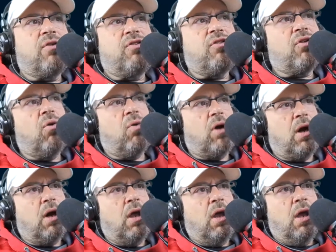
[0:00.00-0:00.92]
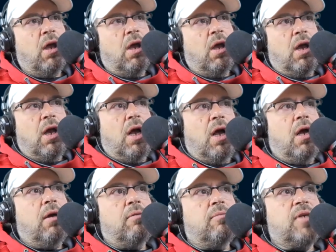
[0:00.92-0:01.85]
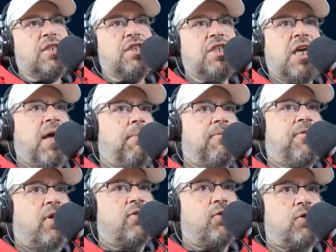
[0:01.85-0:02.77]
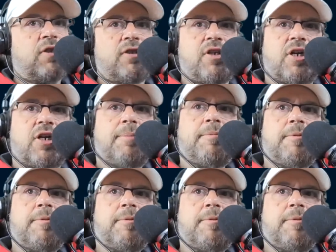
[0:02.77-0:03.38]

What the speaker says: So, and she helps all sorts of startups.